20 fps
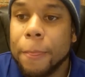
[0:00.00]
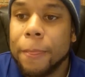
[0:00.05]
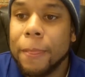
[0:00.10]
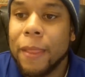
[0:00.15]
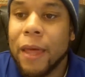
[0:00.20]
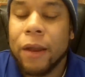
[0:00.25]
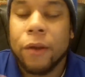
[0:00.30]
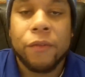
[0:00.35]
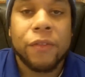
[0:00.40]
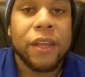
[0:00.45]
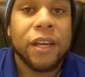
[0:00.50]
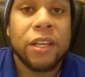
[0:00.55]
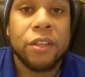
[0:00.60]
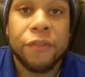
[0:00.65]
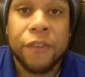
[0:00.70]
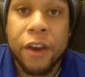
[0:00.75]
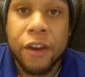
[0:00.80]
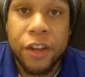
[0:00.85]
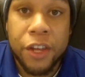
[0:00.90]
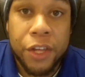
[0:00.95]
I don't think it's
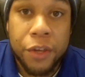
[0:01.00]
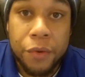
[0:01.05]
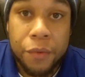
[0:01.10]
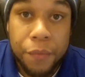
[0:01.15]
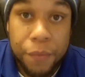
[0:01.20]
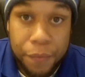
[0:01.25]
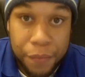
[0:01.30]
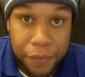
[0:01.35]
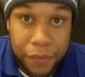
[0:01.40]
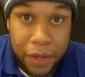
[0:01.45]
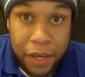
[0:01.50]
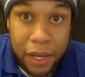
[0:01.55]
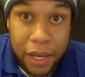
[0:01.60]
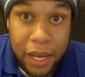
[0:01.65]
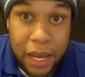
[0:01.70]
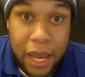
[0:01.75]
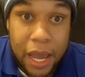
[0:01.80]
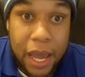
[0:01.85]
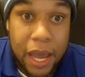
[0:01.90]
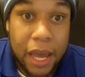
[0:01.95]
fair to you.
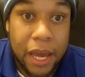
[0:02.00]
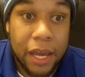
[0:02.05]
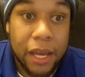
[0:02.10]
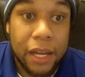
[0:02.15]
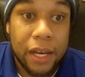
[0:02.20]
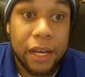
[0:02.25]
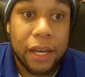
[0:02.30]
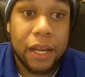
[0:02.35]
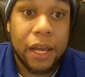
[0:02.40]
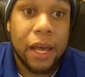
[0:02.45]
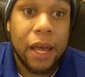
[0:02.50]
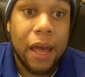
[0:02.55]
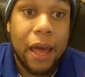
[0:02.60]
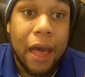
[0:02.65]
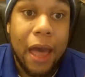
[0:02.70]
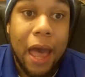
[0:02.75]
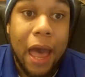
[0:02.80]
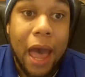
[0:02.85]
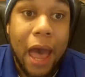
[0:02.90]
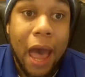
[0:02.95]
And
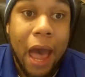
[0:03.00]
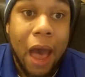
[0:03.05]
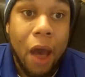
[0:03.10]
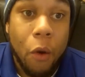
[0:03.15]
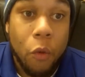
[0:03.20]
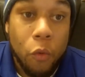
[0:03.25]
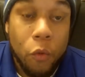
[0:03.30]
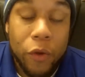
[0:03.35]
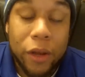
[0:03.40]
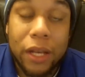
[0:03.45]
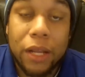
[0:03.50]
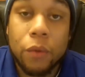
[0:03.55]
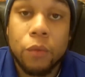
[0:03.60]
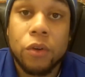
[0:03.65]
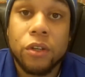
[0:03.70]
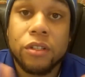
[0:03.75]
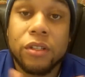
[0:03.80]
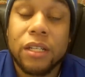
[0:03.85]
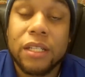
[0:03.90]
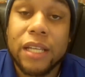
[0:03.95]
I really
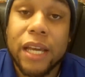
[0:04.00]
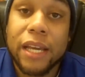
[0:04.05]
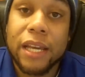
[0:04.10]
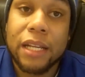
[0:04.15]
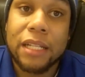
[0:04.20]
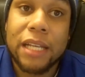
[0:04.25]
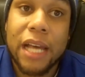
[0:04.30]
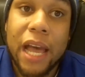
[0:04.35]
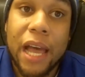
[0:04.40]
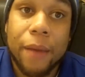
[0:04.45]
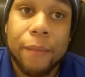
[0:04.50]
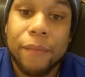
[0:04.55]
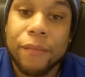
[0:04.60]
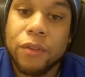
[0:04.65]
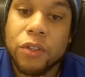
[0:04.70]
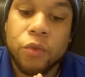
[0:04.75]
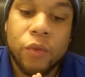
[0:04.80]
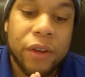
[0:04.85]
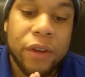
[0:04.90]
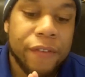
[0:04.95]
want you to take your time.
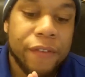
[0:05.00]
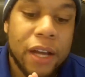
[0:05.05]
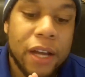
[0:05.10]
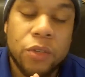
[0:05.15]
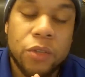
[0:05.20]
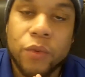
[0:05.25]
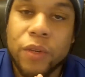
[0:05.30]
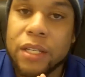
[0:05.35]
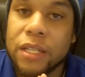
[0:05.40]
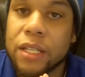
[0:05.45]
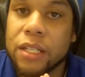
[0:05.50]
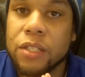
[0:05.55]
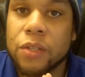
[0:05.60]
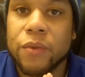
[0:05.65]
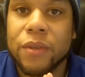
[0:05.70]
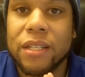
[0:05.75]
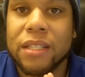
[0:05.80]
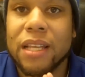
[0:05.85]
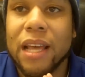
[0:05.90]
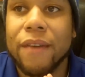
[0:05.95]
25, 26,
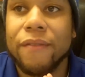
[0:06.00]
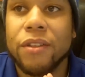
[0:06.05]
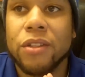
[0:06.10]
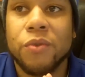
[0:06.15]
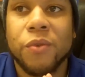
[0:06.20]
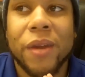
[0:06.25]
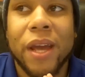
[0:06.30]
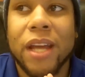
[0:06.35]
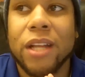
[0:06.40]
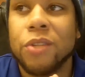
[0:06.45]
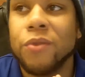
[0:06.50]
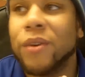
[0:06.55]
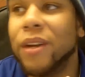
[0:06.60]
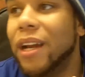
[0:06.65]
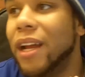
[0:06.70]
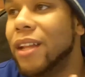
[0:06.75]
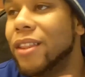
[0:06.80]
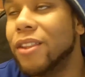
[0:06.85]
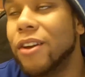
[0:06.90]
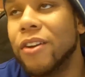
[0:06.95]
27, 28,
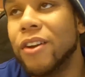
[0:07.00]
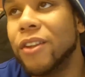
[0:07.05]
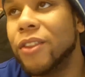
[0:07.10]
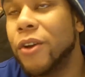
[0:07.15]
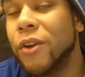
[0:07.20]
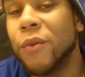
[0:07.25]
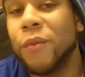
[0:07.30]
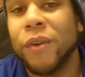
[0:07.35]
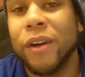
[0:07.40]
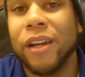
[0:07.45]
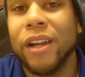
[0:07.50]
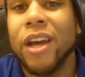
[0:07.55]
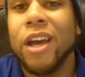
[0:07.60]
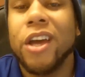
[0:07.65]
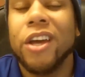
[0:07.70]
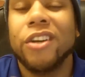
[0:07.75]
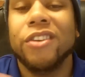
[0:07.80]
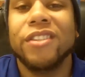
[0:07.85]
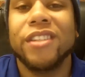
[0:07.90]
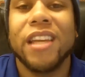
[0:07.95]
29, 30, 31,
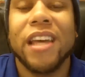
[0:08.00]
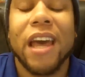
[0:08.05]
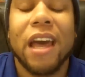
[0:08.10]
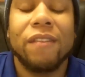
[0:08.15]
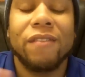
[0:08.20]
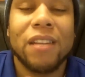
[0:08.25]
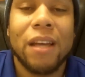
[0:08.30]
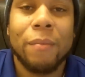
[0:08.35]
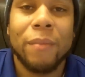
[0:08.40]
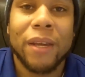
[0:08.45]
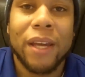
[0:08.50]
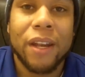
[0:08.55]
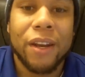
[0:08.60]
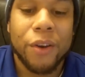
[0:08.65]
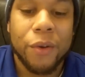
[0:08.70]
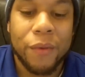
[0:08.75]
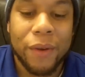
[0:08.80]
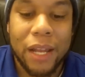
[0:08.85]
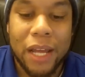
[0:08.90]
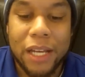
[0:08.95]
you still have time to get
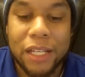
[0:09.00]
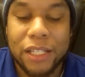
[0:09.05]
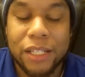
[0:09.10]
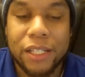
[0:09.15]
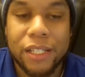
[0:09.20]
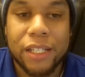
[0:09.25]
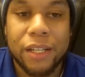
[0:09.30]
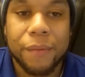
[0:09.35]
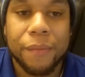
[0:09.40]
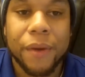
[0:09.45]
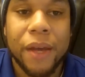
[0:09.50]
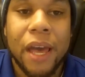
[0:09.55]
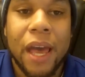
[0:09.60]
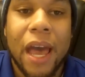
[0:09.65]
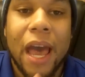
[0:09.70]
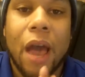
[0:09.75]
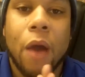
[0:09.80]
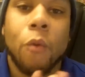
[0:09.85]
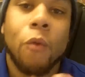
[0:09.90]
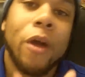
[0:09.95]
in a relationship.
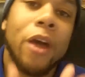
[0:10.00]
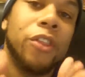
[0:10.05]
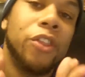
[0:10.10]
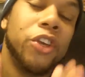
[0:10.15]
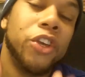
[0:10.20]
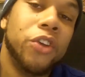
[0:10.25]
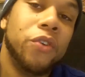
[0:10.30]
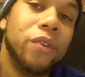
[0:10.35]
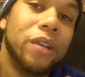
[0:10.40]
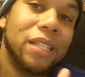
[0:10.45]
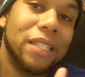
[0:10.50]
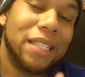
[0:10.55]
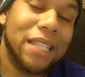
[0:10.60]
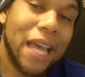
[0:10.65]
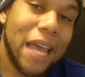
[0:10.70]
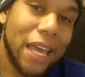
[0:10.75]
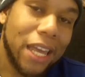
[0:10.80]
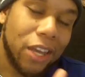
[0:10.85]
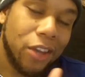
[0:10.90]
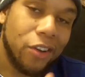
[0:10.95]
I'd rather you to
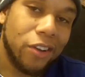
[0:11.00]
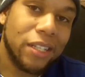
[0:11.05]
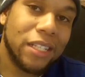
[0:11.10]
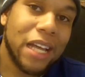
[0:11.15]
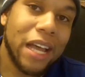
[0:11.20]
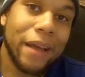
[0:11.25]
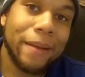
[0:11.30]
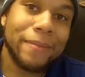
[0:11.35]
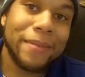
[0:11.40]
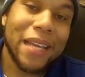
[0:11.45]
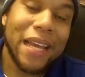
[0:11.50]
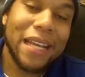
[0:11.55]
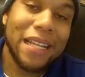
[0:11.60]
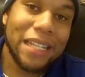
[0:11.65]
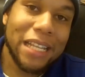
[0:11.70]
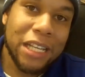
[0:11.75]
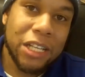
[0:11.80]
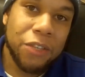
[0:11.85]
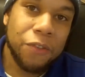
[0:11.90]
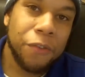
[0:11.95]
take your time, take
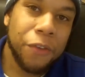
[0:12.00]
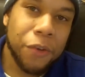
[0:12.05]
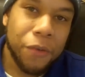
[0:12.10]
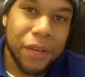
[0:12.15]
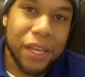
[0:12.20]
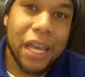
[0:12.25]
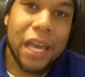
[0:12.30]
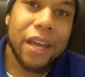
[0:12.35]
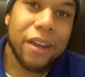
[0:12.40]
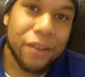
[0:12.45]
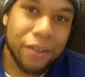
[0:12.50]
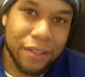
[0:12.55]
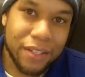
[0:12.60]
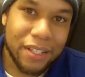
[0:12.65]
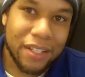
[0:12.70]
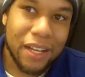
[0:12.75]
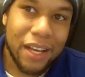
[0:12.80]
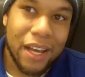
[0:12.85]
these few years